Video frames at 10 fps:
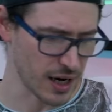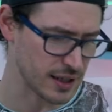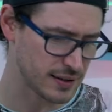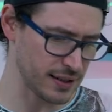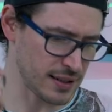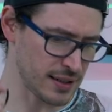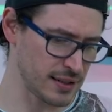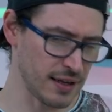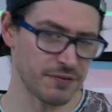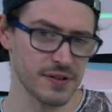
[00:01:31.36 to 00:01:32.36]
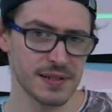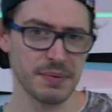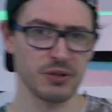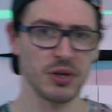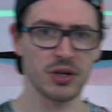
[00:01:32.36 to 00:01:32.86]
are the difference
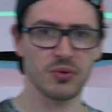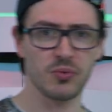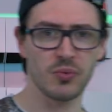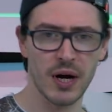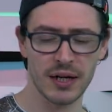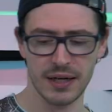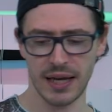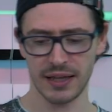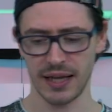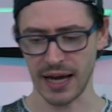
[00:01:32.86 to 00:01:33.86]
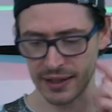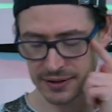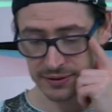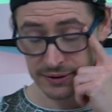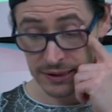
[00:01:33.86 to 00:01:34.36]
between one and the other?